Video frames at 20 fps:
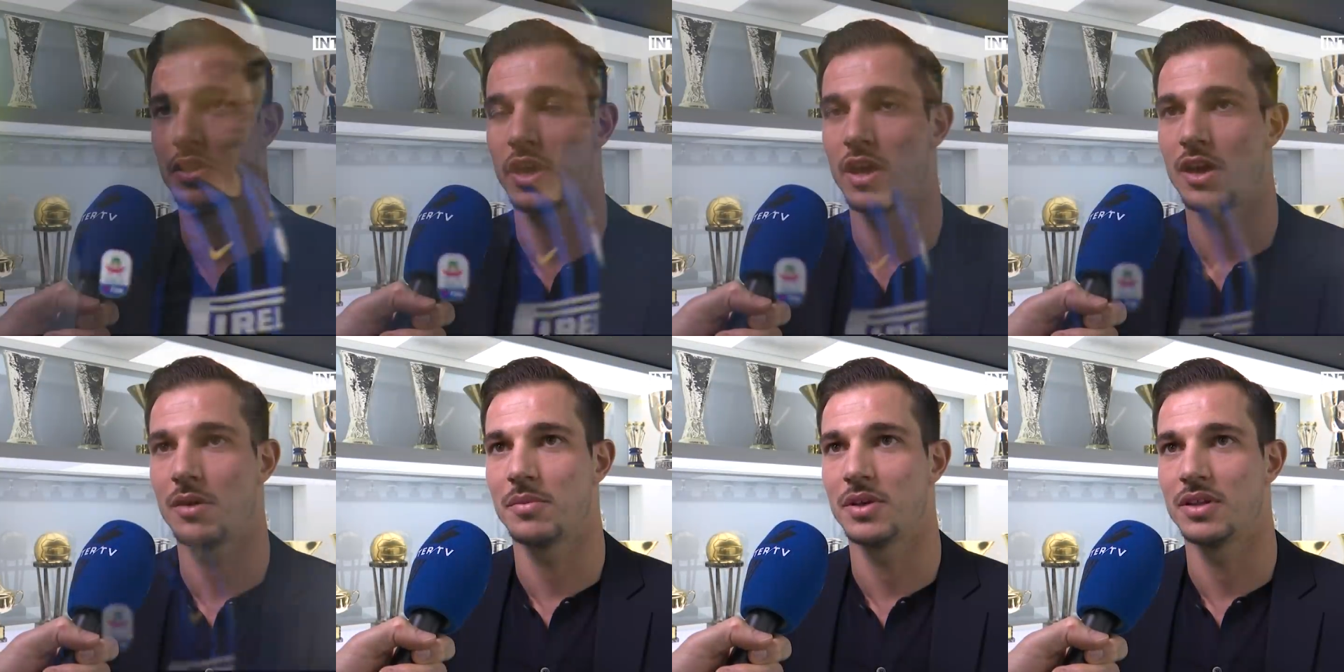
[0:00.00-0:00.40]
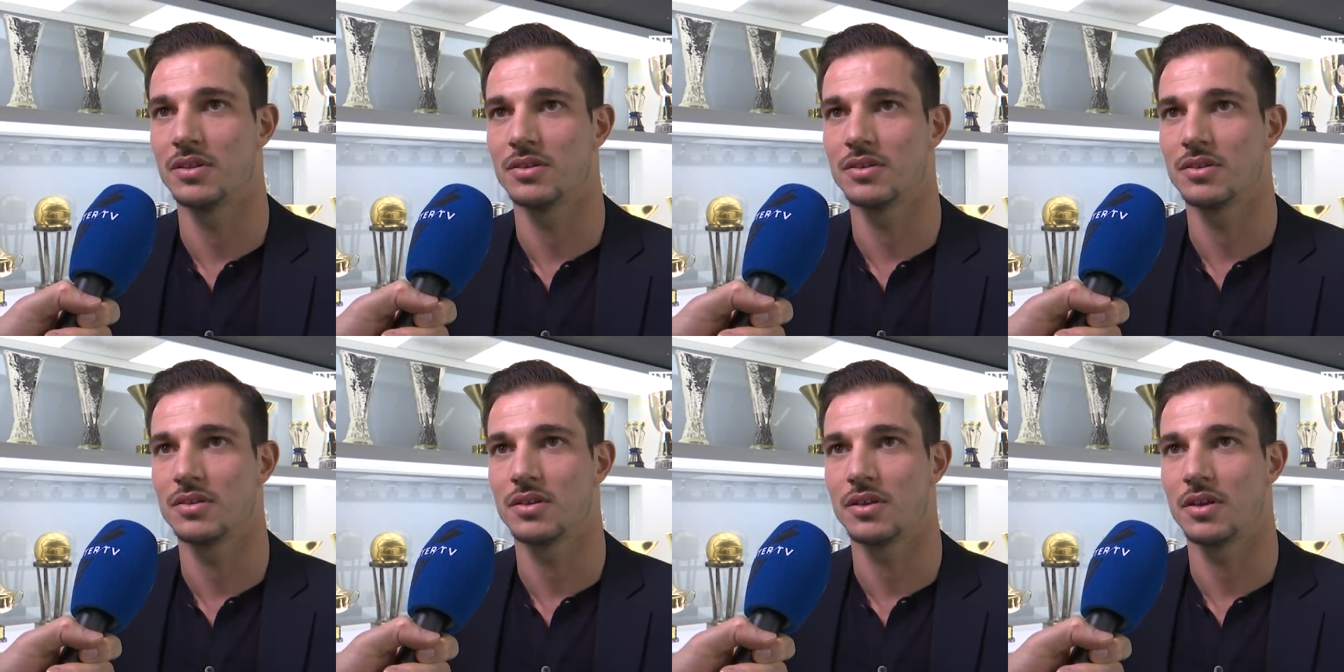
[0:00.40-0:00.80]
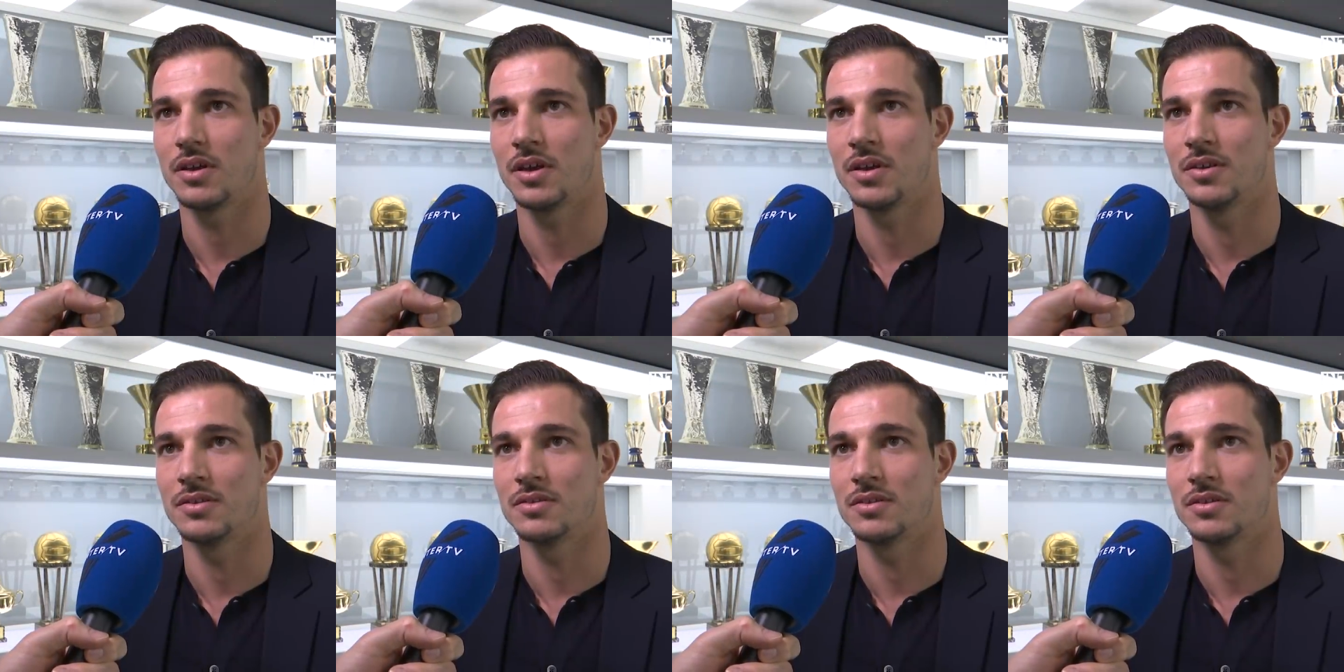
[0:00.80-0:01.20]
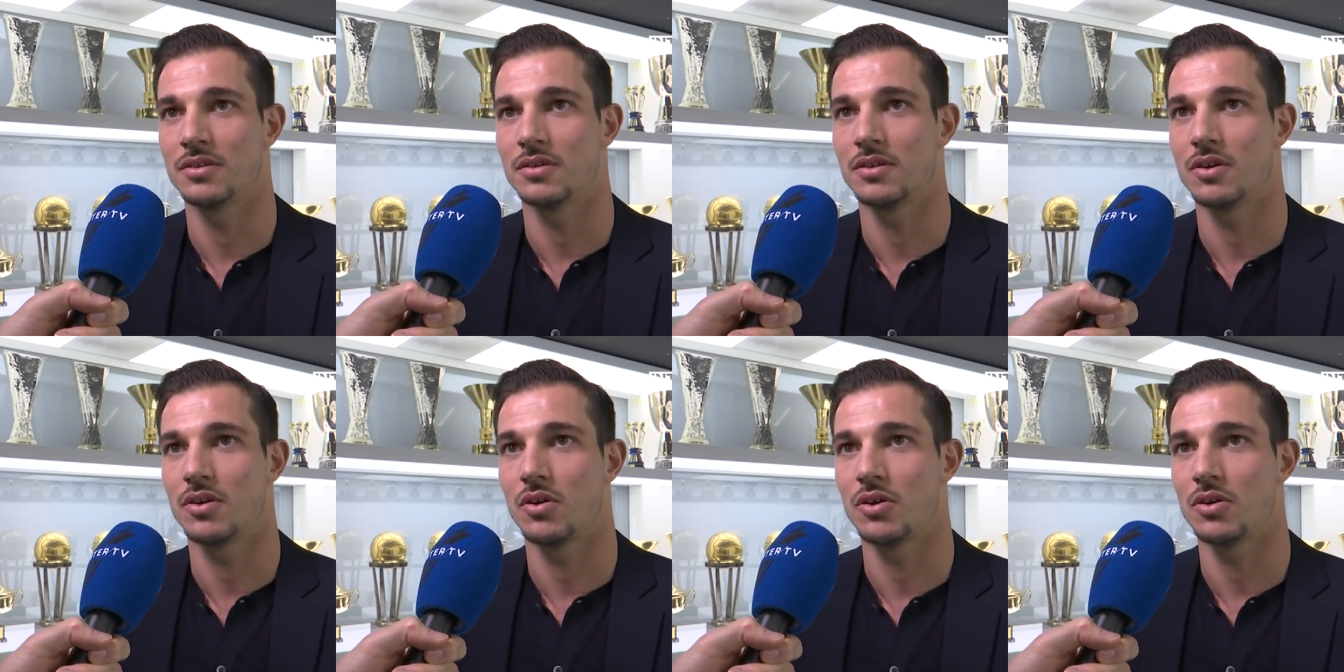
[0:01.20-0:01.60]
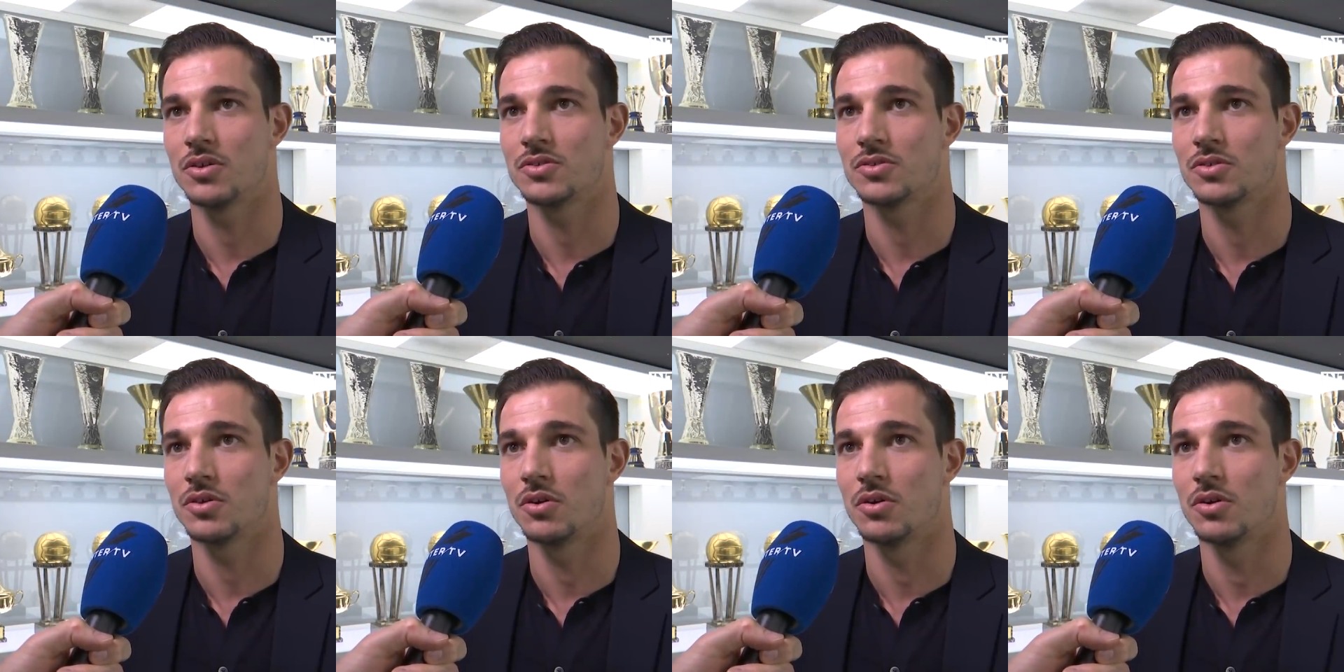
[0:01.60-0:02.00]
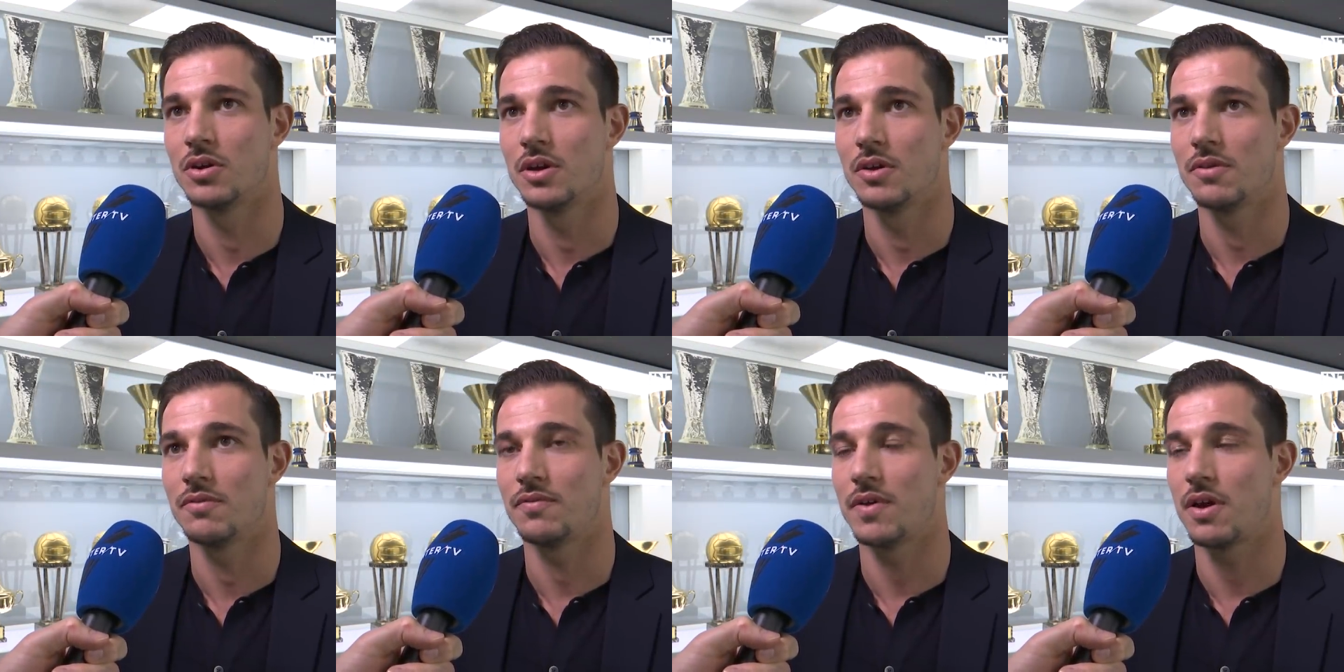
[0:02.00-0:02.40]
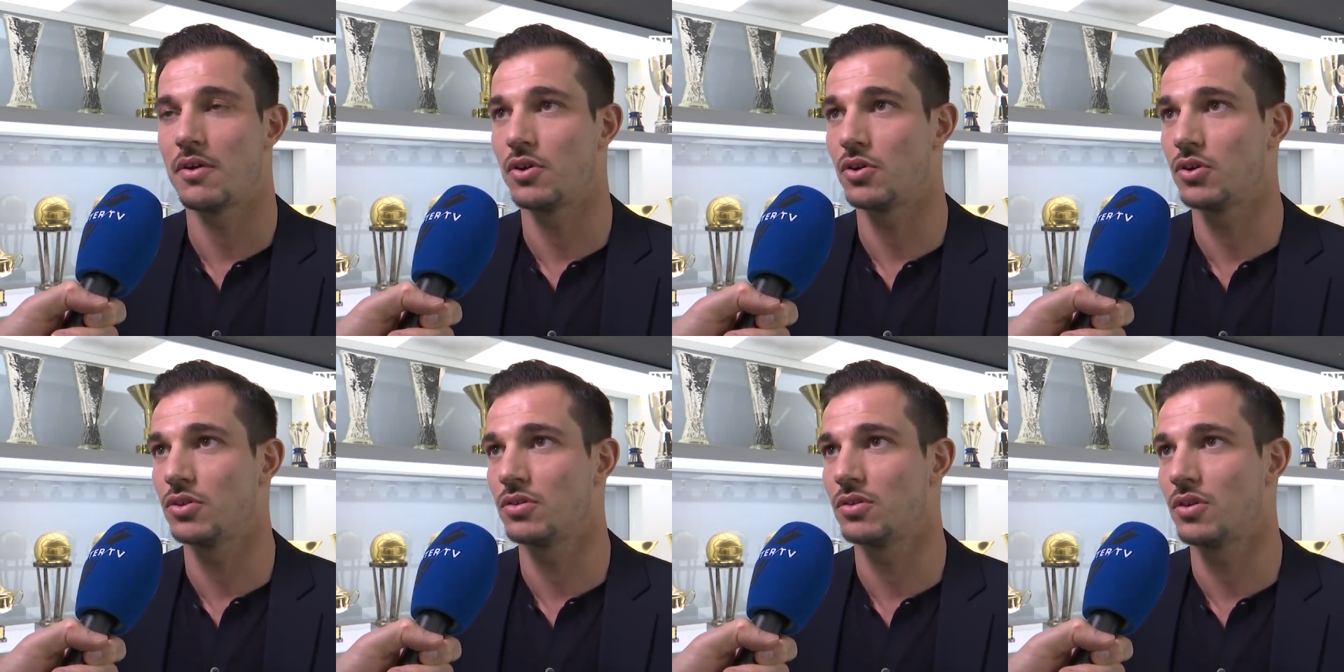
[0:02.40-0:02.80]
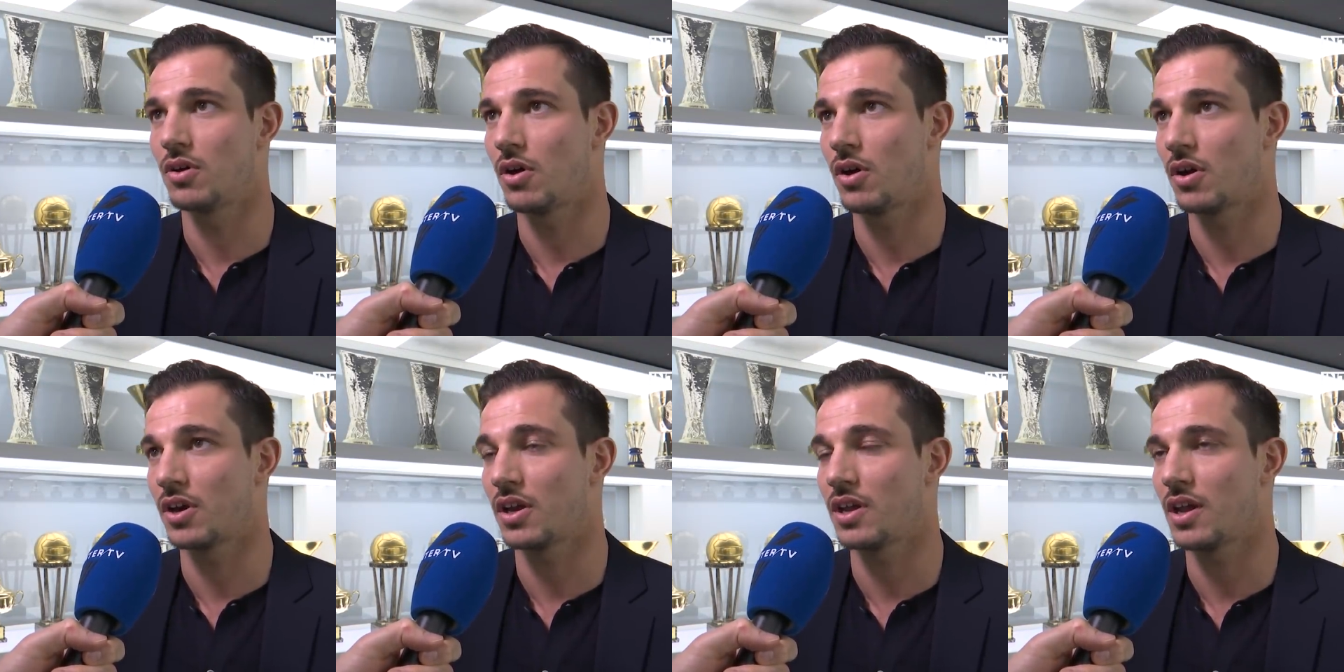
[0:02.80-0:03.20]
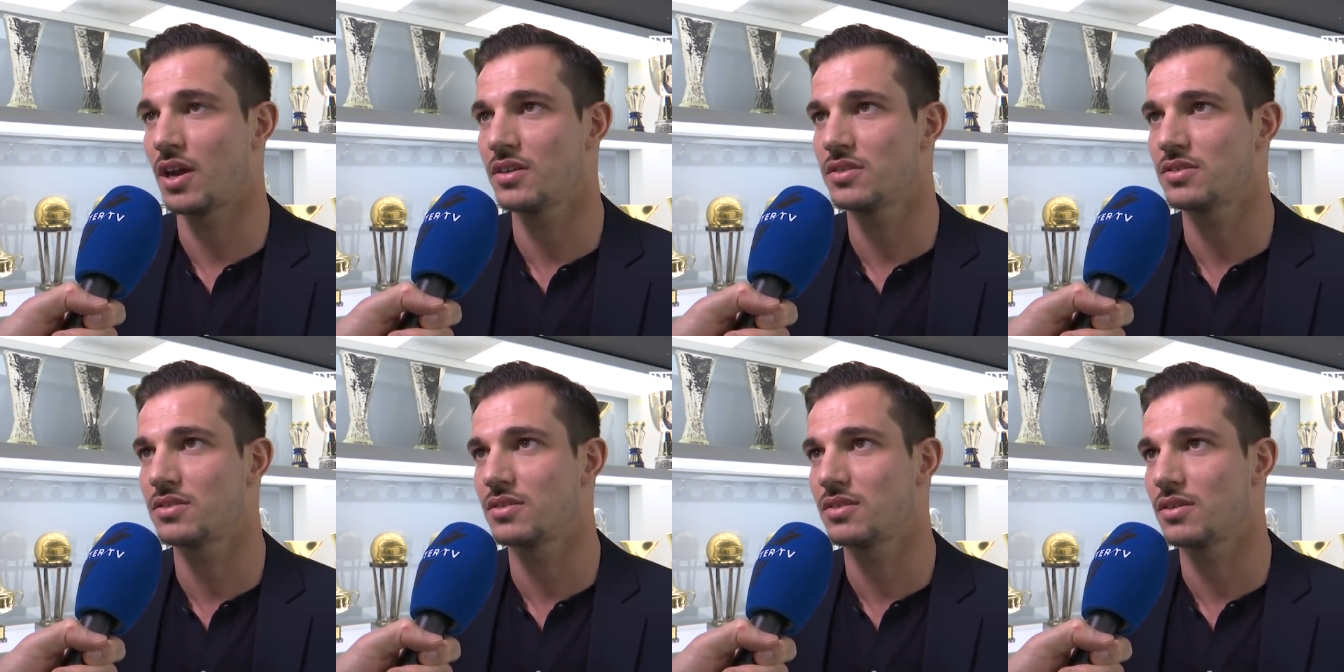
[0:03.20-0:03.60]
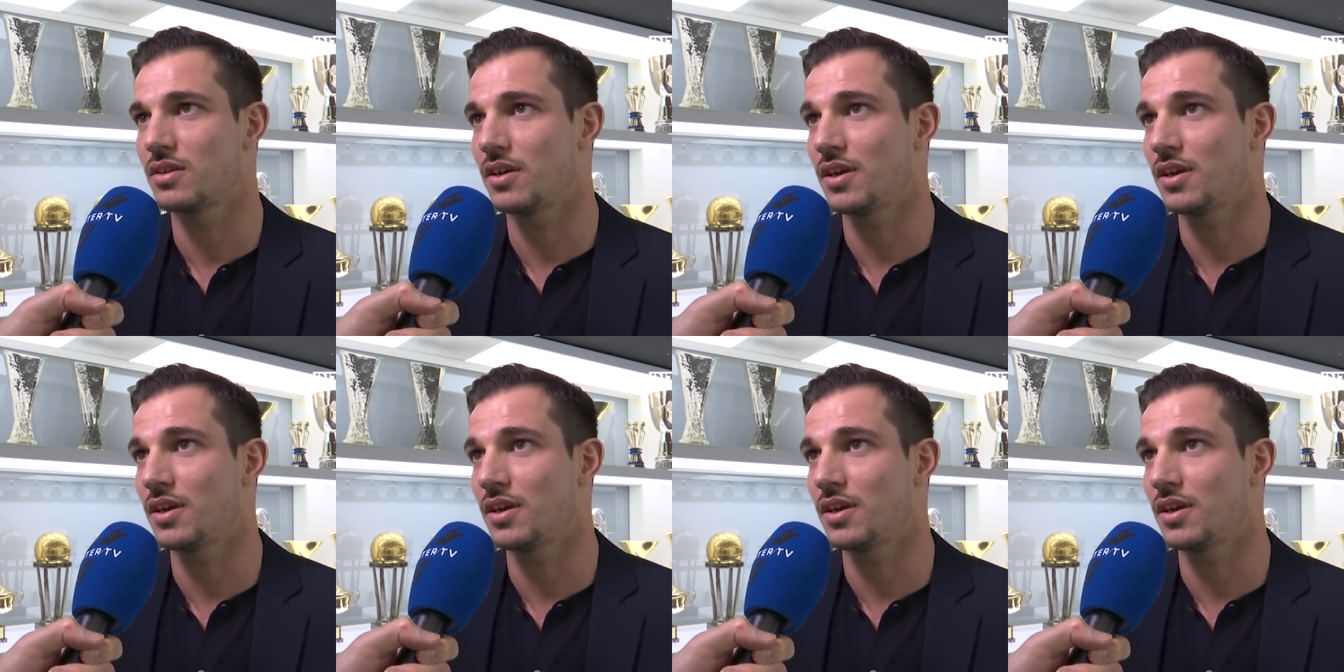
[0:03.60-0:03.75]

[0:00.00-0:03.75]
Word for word: game and and uh, also very good organized.